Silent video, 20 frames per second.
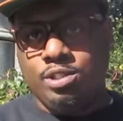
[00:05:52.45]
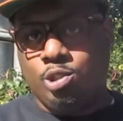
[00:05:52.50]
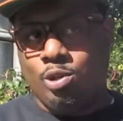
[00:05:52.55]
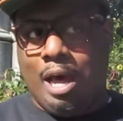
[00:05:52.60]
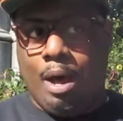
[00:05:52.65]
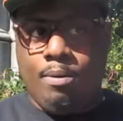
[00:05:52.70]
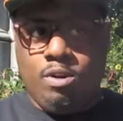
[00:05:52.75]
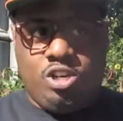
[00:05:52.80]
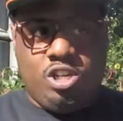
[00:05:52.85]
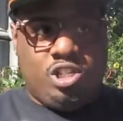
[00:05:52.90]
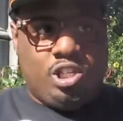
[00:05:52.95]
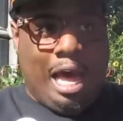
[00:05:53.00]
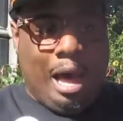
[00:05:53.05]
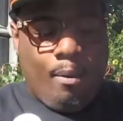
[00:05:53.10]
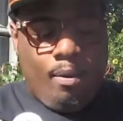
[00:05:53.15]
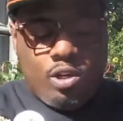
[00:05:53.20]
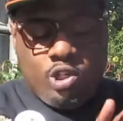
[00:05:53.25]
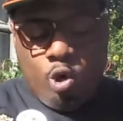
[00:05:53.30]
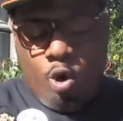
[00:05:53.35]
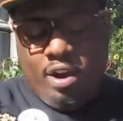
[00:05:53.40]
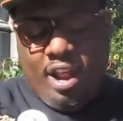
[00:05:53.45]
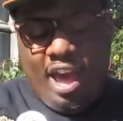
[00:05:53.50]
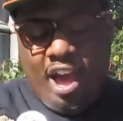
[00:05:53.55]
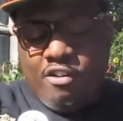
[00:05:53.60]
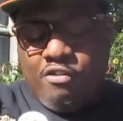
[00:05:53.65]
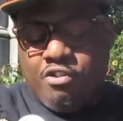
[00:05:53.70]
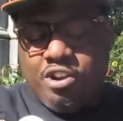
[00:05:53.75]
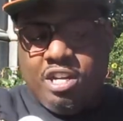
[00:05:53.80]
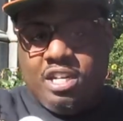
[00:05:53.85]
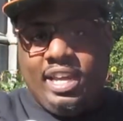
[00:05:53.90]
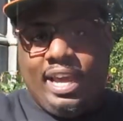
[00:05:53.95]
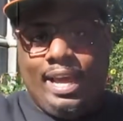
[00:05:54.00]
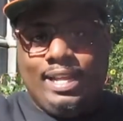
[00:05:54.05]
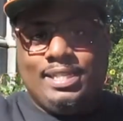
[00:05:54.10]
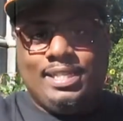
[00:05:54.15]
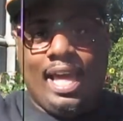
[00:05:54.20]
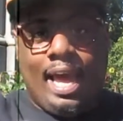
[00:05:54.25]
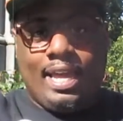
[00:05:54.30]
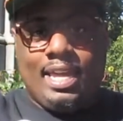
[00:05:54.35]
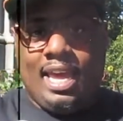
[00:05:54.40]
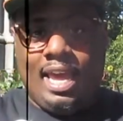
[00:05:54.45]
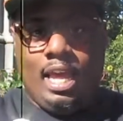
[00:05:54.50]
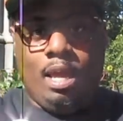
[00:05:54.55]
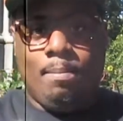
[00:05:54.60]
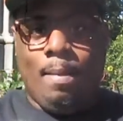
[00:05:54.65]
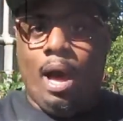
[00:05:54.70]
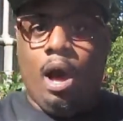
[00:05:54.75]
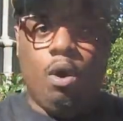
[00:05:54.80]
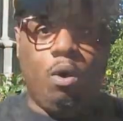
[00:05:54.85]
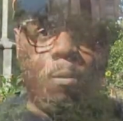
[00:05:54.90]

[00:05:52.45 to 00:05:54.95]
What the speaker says: So I was on every dance that came out.